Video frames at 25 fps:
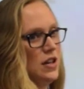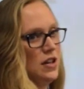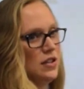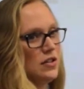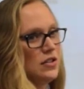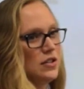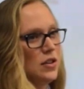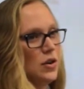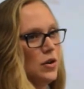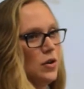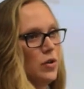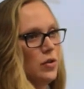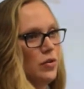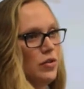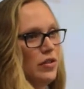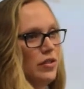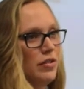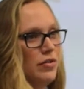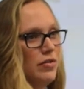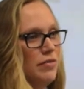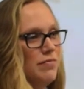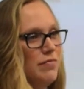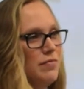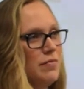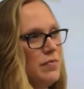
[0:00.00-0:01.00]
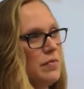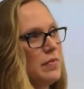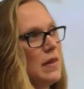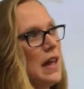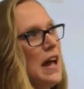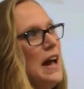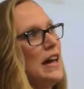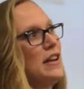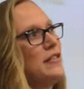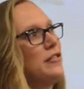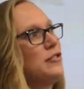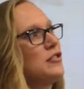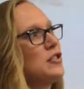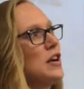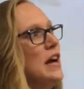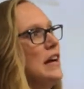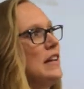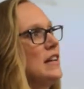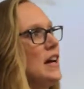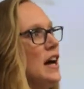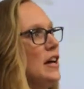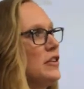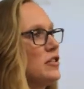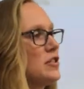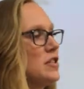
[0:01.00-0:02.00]
So kind of trying
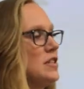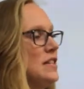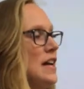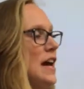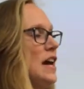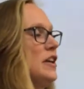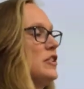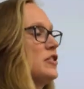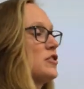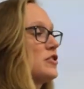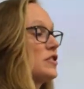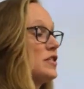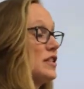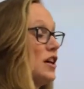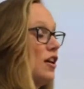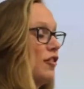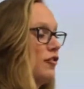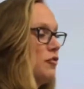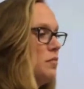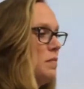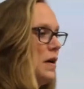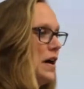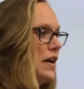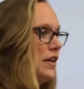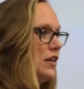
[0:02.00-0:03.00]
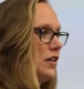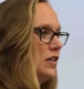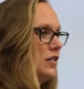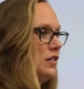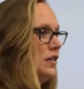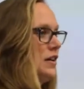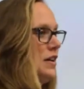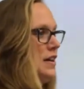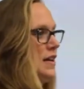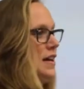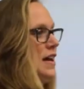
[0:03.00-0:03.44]
to understand yourself better